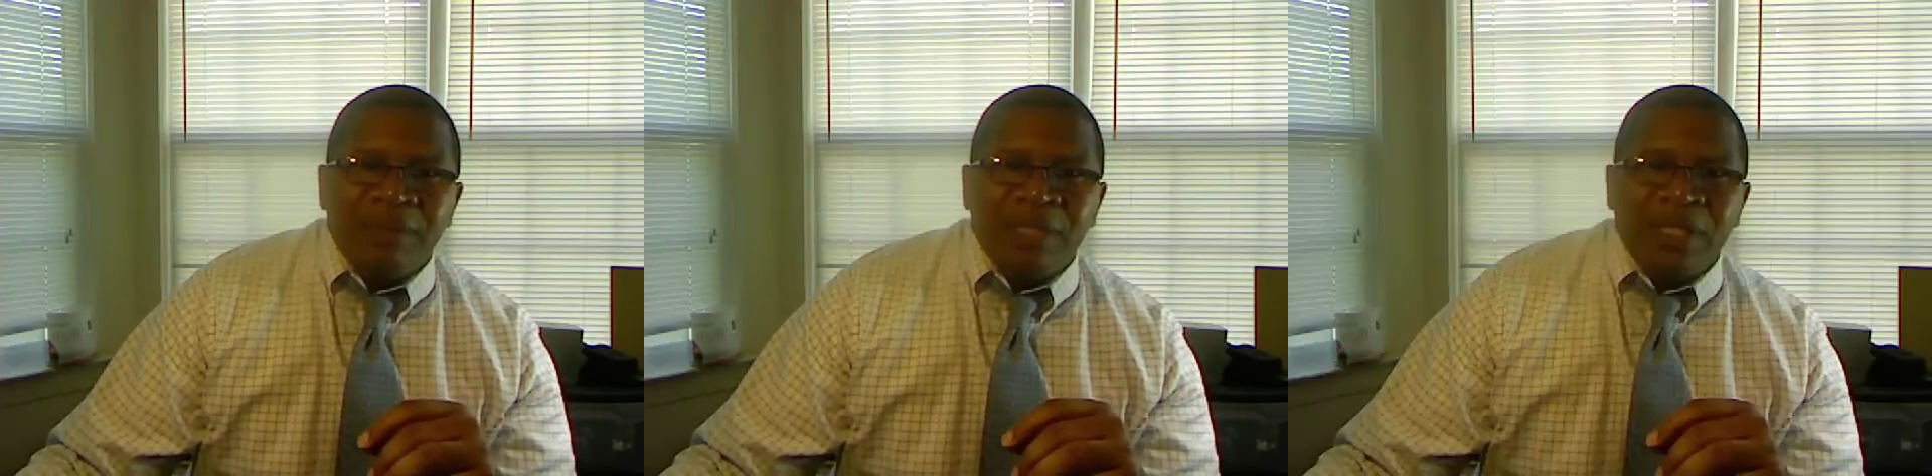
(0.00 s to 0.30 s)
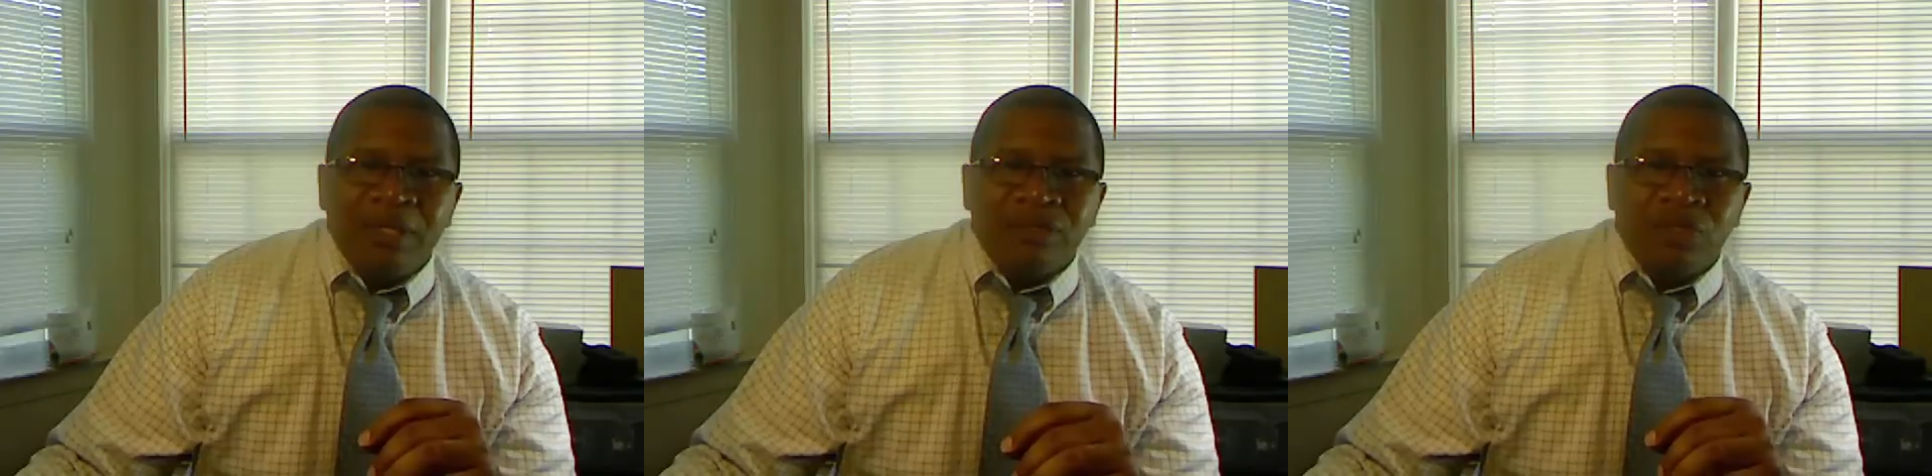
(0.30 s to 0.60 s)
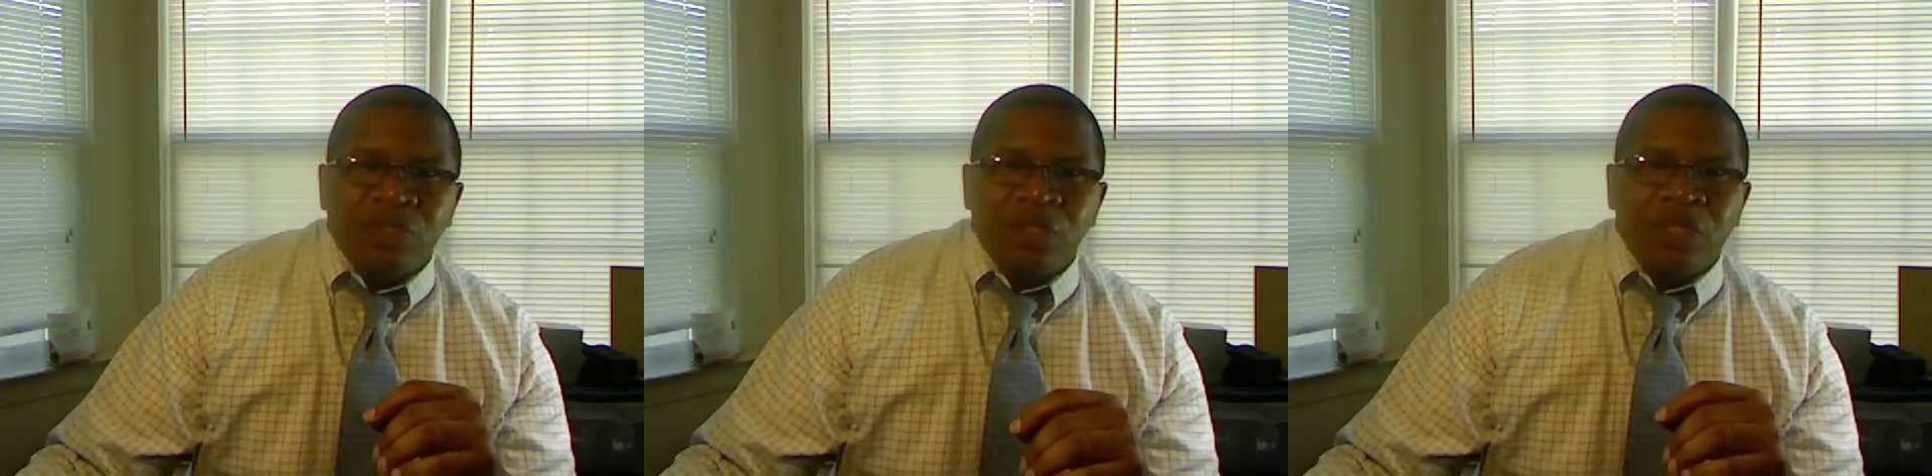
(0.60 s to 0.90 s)
he
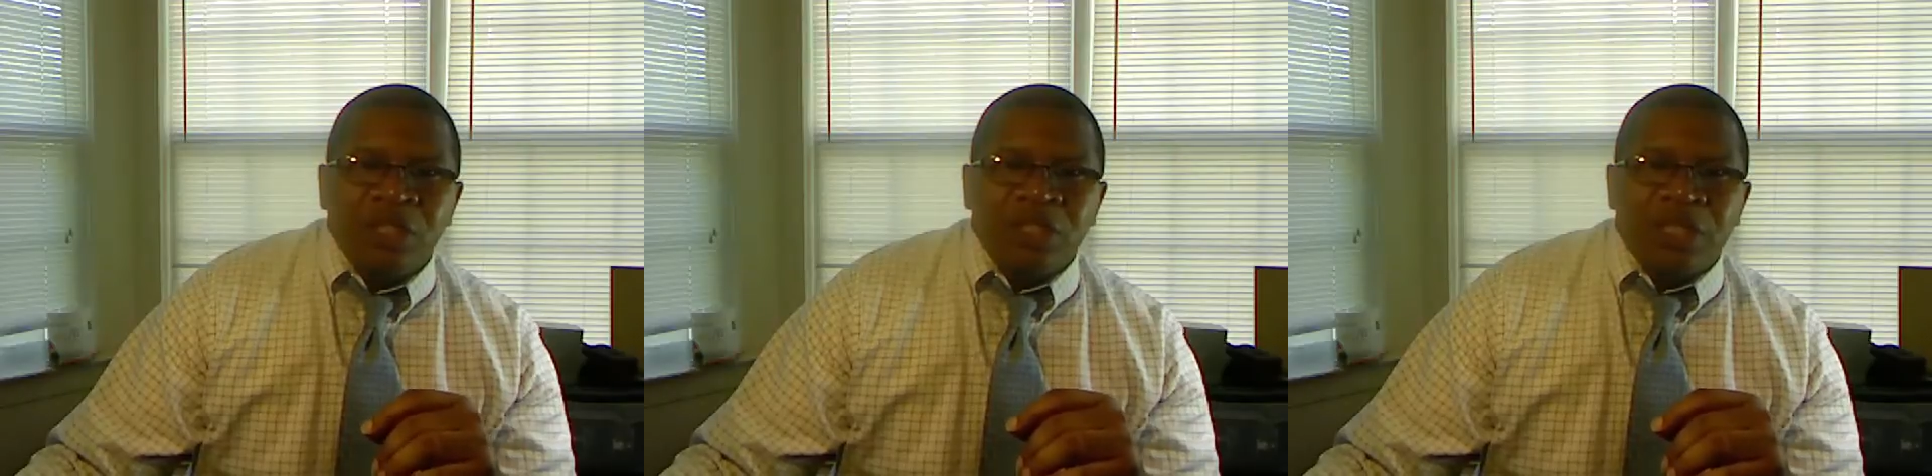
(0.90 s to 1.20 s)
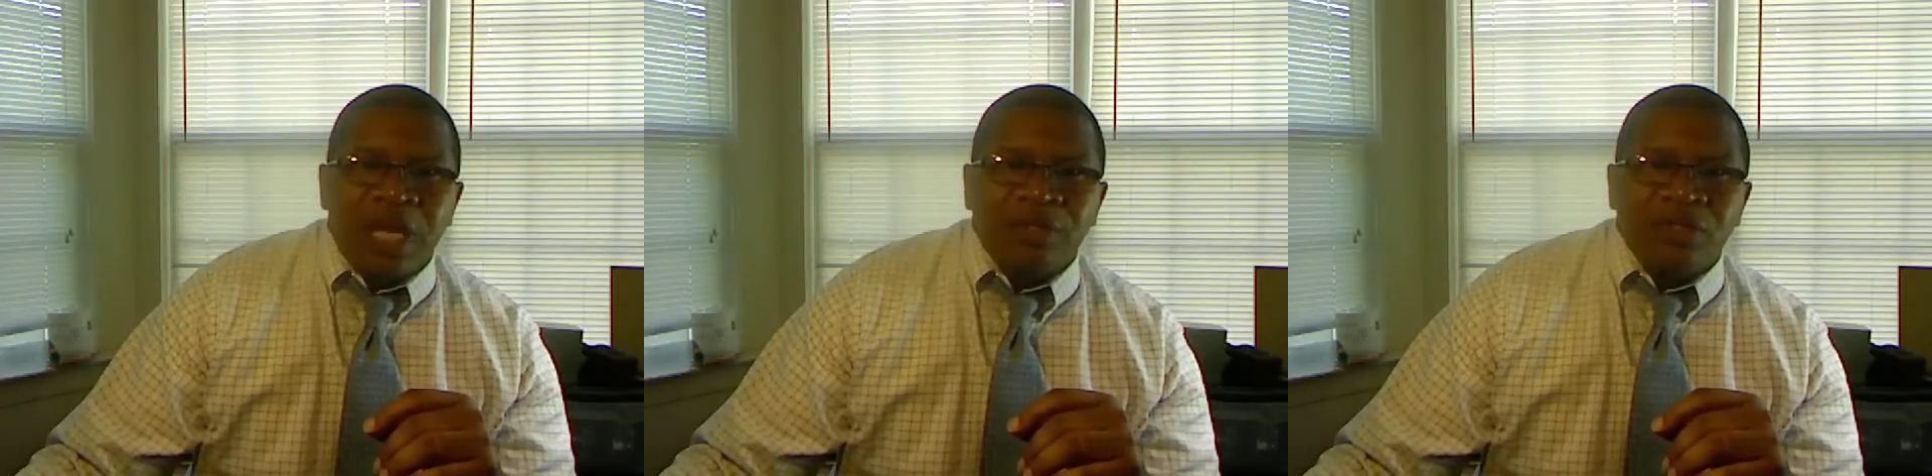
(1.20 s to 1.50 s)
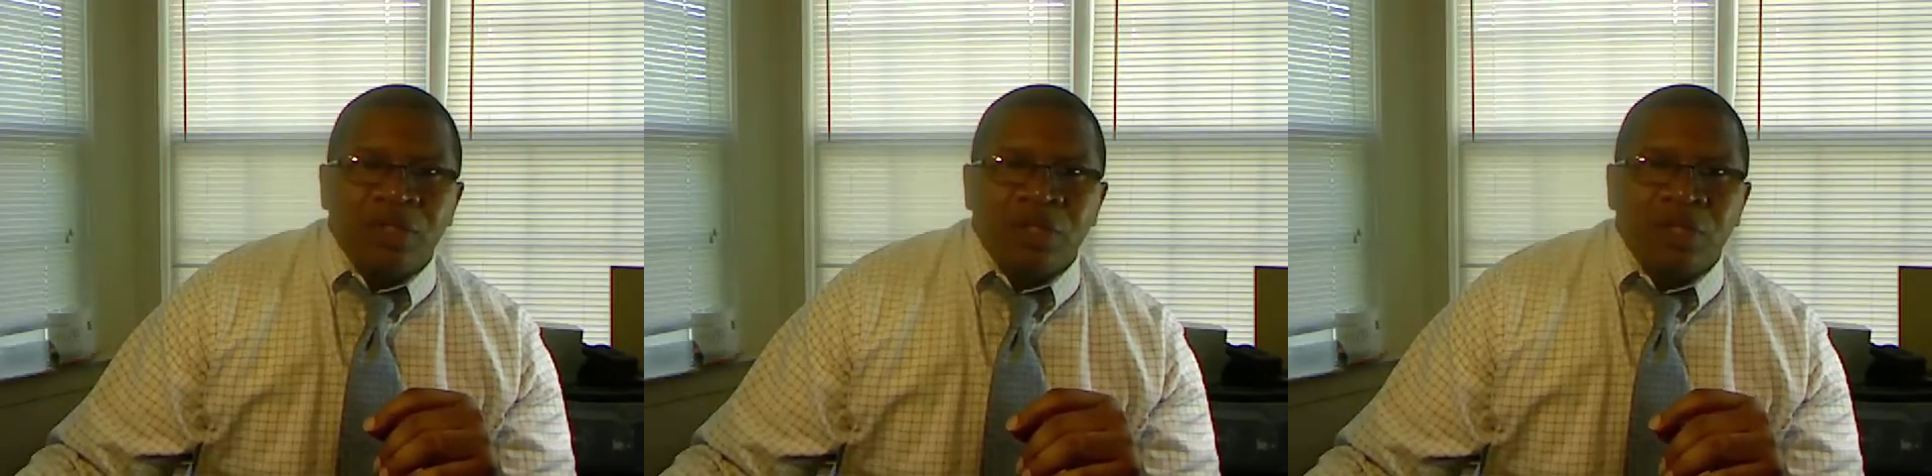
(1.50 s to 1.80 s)
gives good
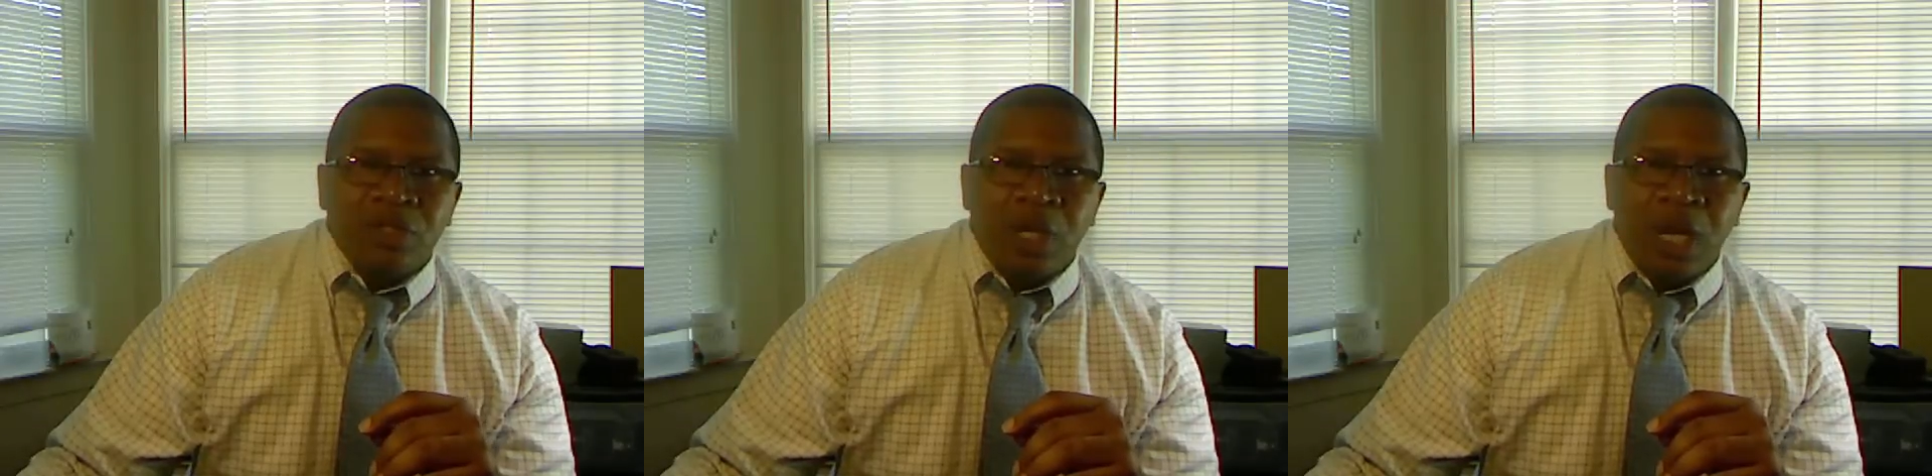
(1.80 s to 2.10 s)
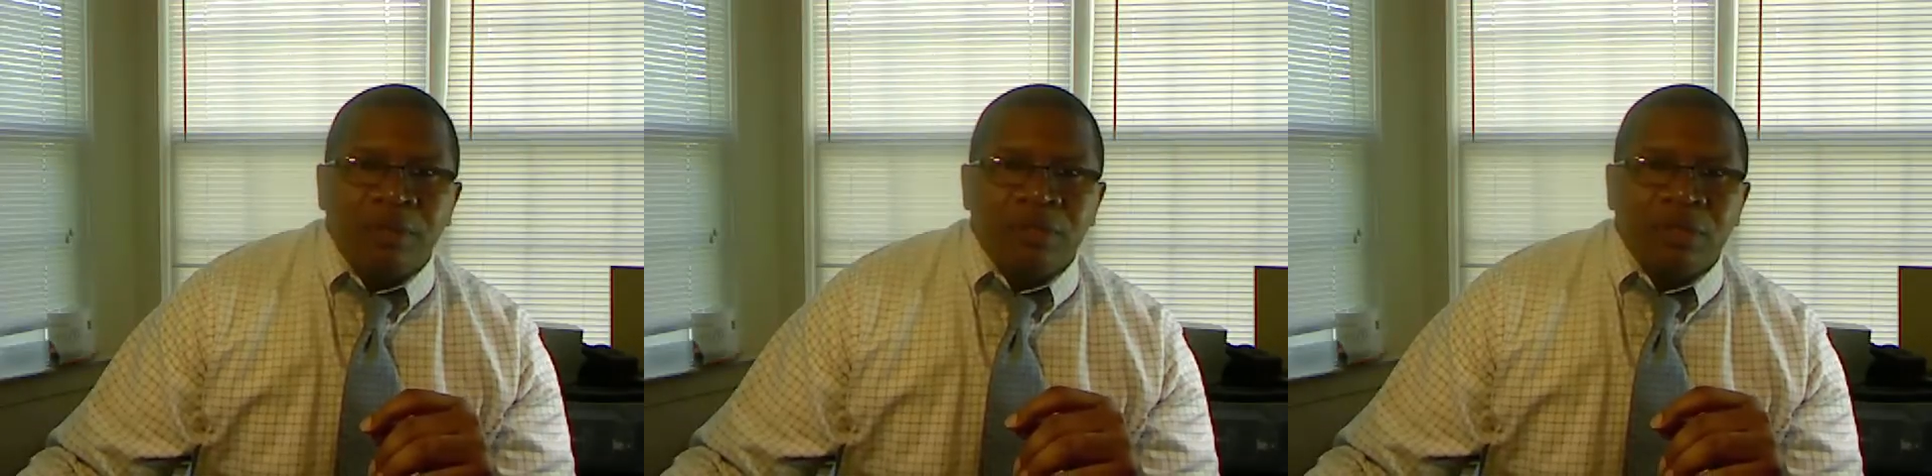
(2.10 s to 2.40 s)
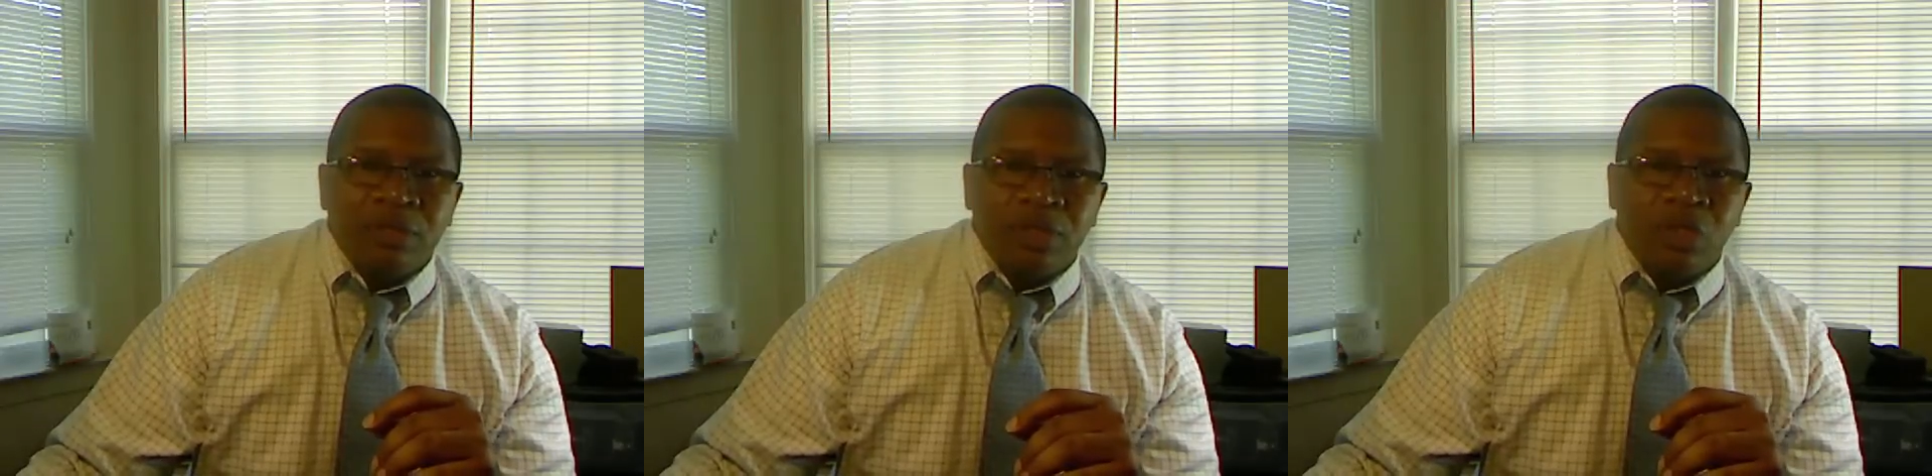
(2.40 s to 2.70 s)
discounts
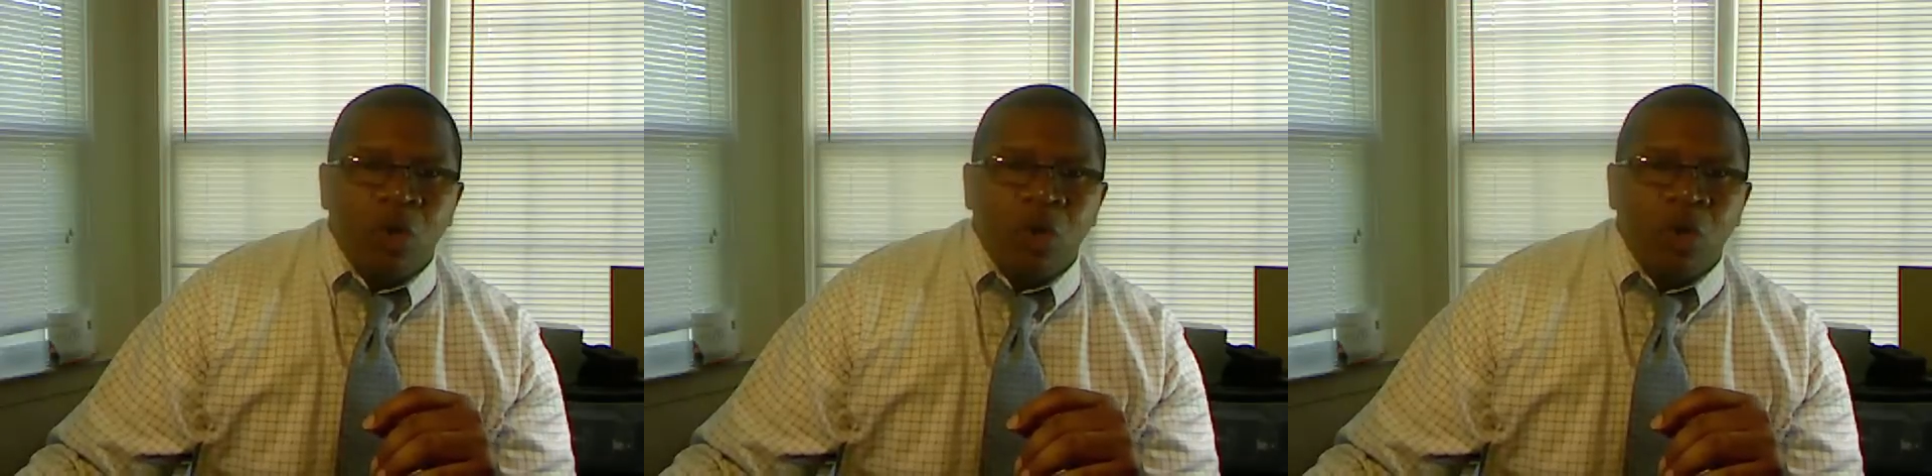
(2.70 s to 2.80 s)
to